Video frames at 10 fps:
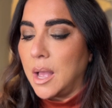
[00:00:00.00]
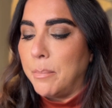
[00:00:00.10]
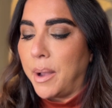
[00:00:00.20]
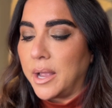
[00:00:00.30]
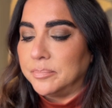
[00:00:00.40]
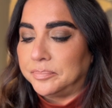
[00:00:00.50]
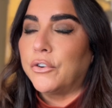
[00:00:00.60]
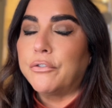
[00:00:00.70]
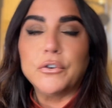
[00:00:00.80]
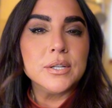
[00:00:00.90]
But
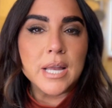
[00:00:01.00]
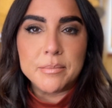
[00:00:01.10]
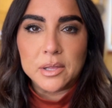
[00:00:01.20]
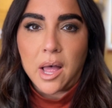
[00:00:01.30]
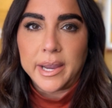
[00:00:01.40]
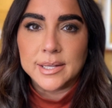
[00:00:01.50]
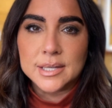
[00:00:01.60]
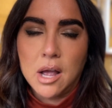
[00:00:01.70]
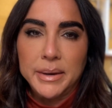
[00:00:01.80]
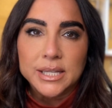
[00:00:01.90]
for first-time clients
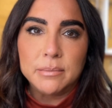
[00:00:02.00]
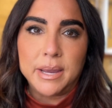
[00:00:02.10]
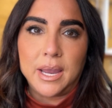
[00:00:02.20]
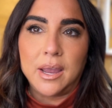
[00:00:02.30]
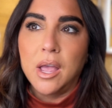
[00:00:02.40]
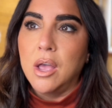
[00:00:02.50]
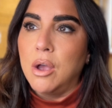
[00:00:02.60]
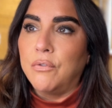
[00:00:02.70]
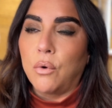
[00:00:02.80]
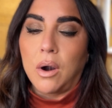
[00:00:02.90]
coming to me
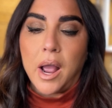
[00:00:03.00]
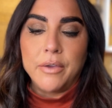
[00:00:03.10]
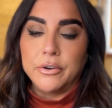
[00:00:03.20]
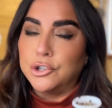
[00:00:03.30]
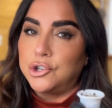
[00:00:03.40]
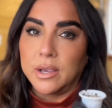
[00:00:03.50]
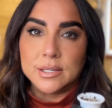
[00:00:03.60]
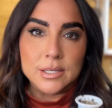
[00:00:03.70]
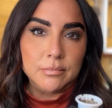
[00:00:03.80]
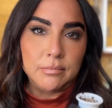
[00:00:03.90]
for either just